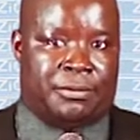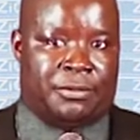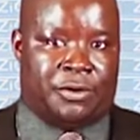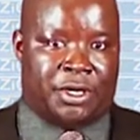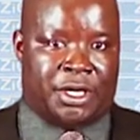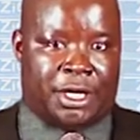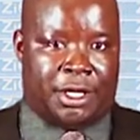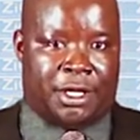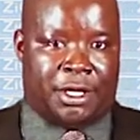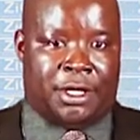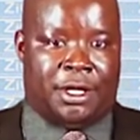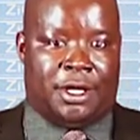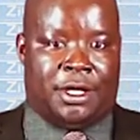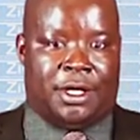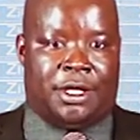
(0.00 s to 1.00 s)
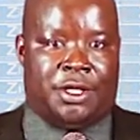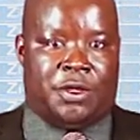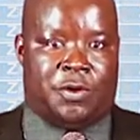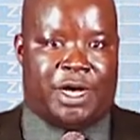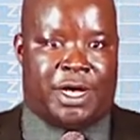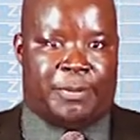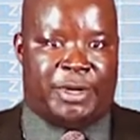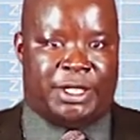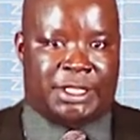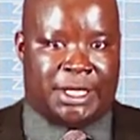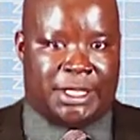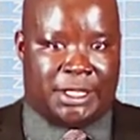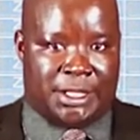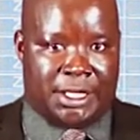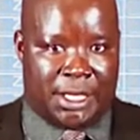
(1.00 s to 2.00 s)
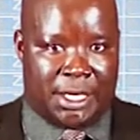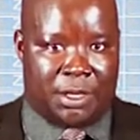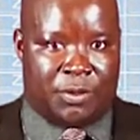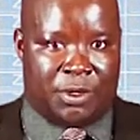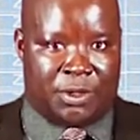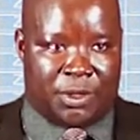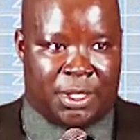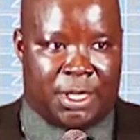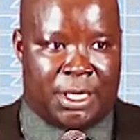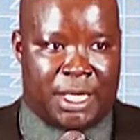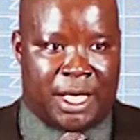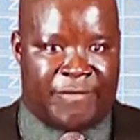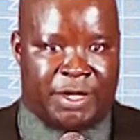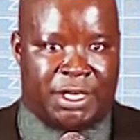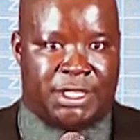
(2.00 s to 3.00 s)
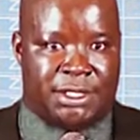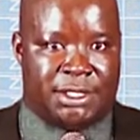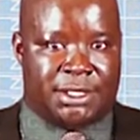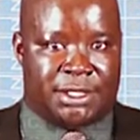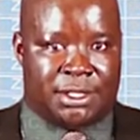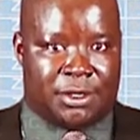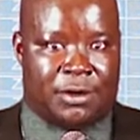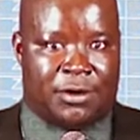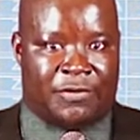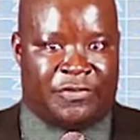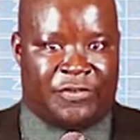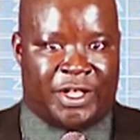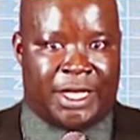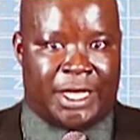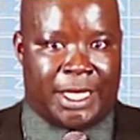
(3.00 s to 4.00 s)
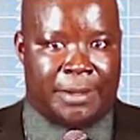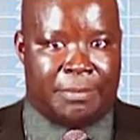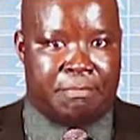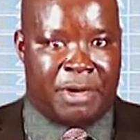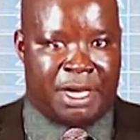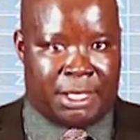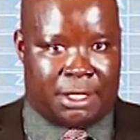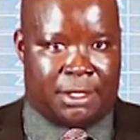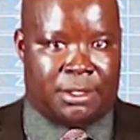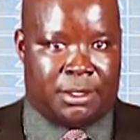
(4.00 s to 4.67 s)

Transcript: Okay, you are basically dealing with the governance of a company.